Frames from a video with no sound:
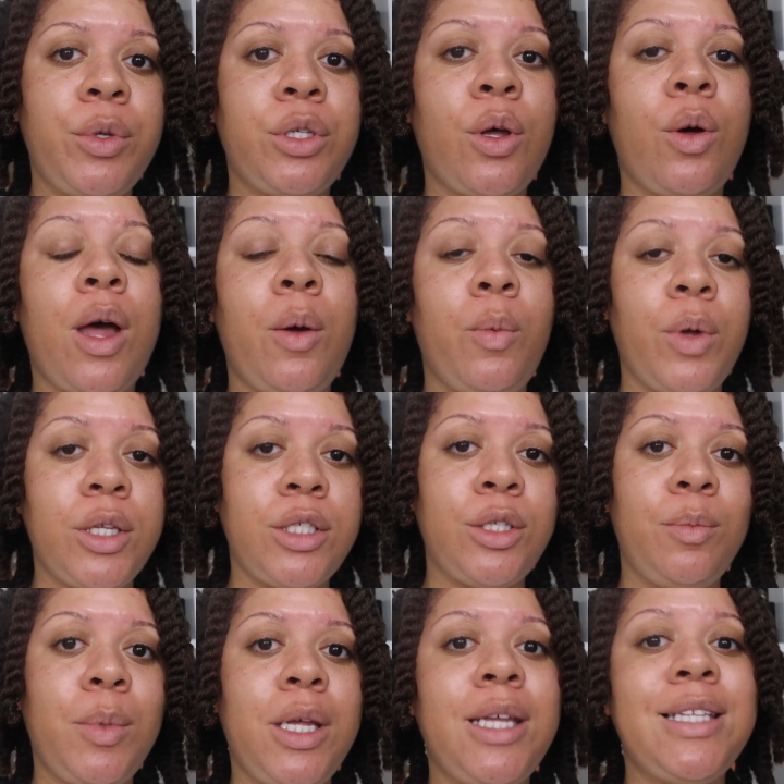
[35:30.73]
So I want
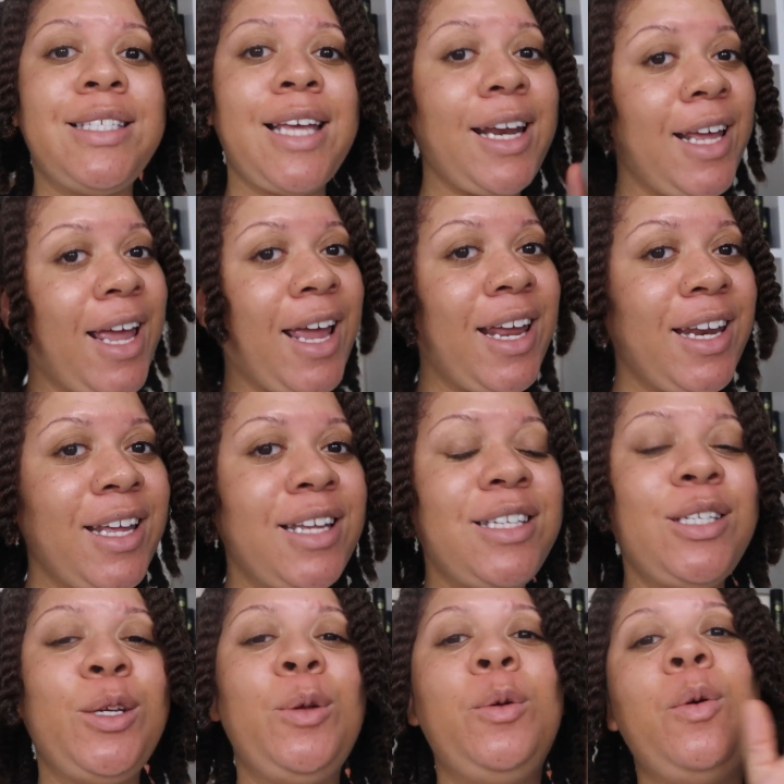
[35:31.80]
to be
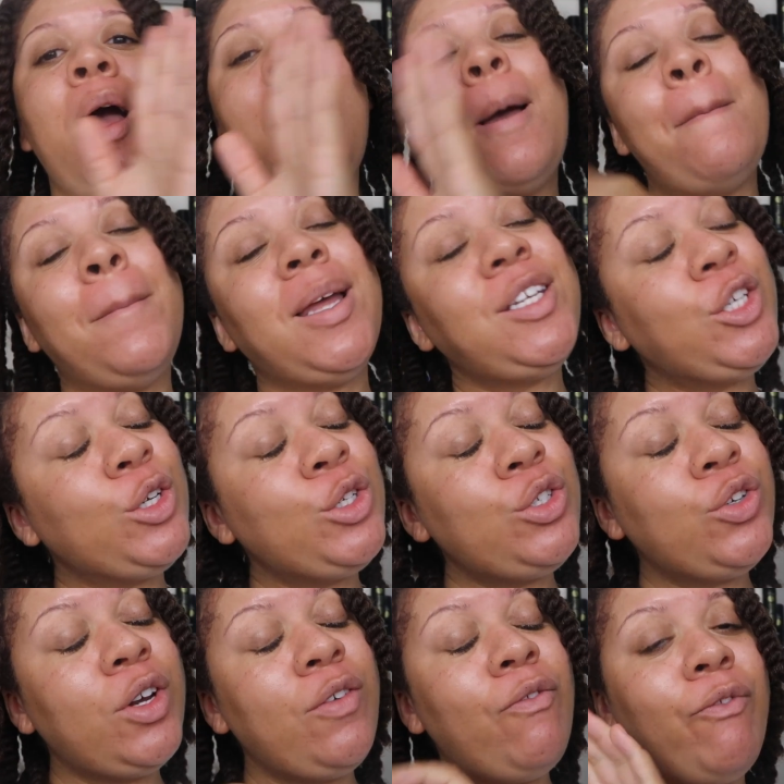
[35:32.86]
dedicated to my
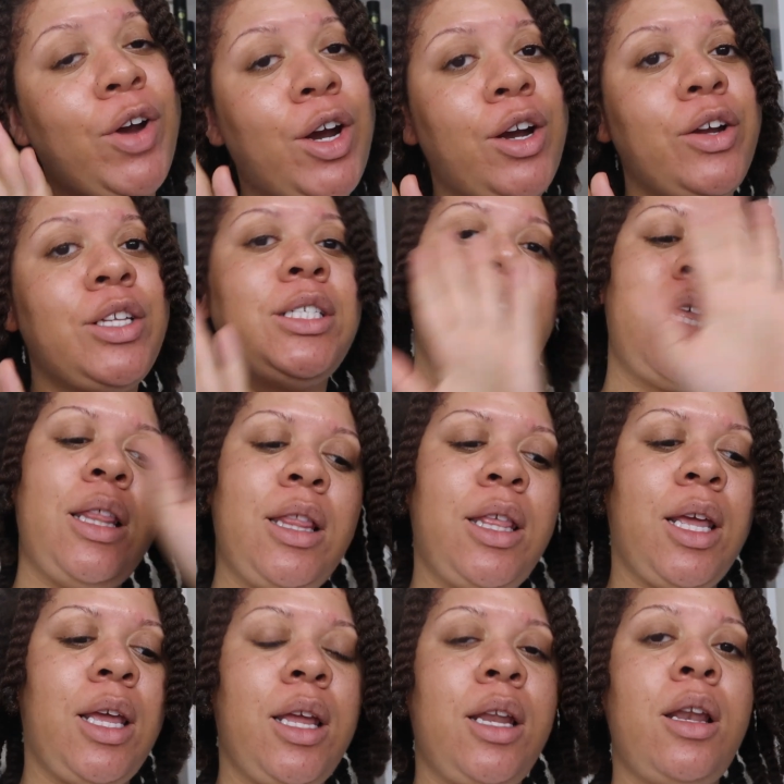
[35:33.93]
children first, and
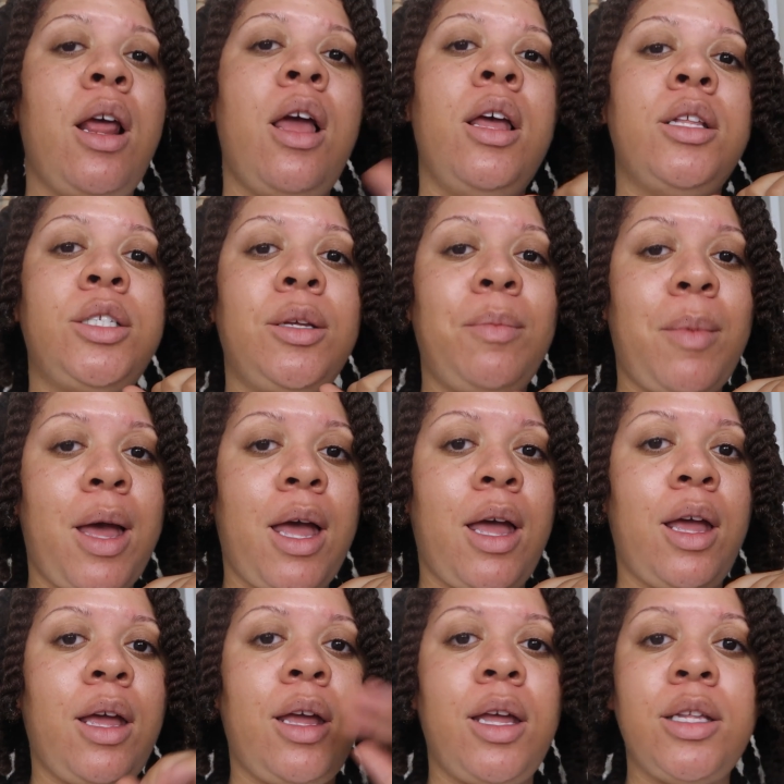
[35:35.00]
then to
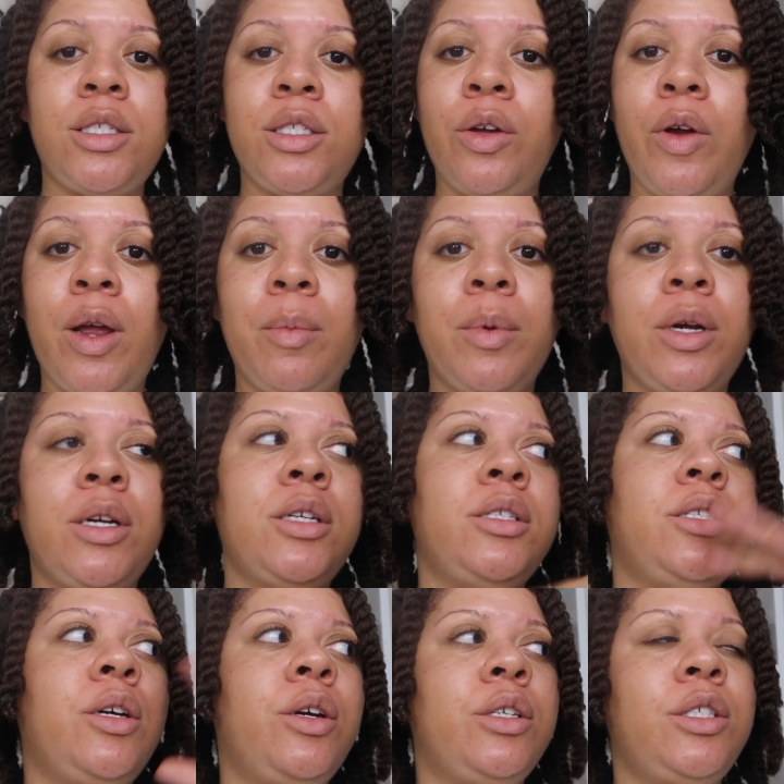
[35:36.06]
my
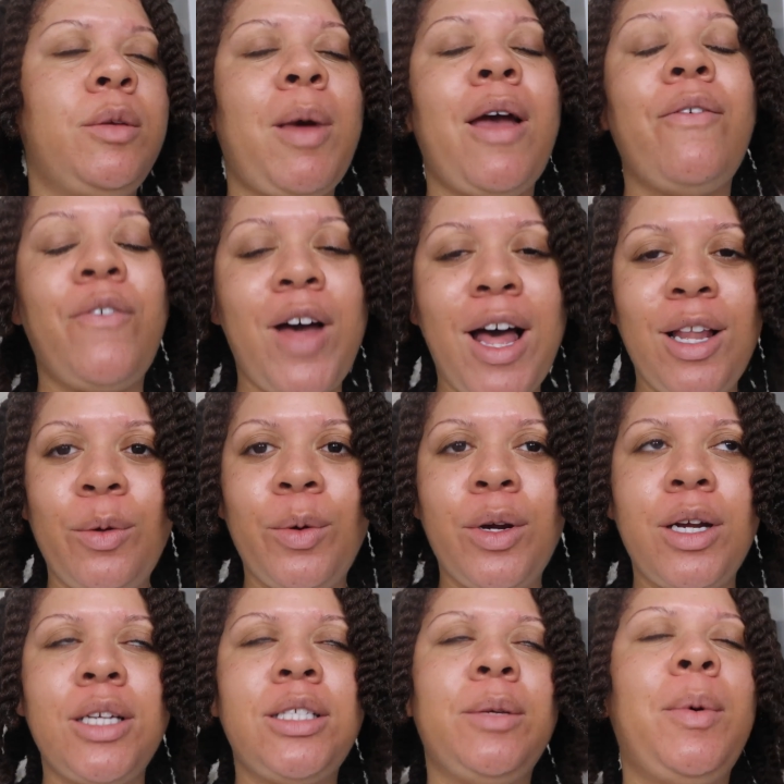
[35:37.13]
Instagrammers or to my
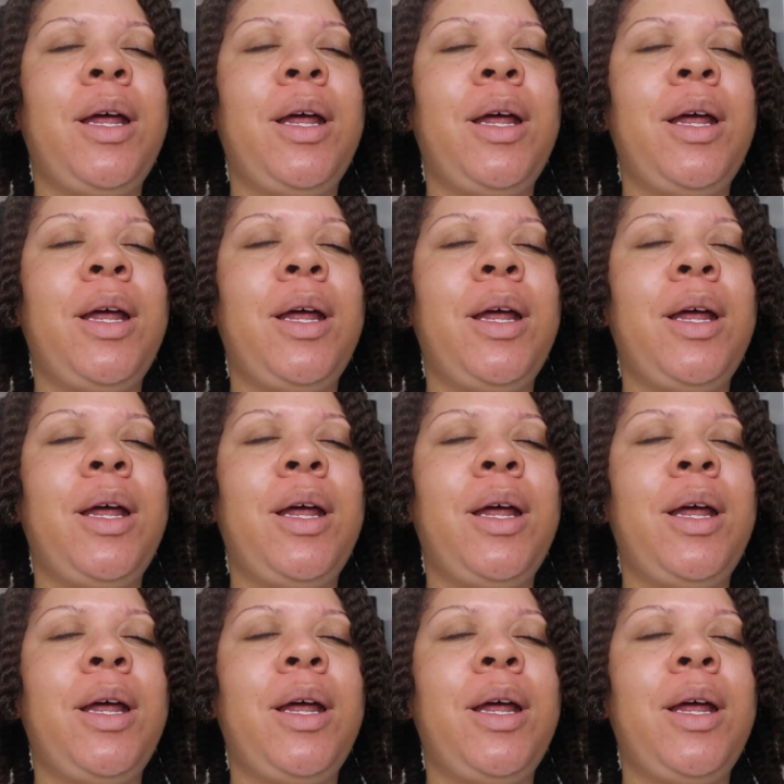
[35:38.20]
followers.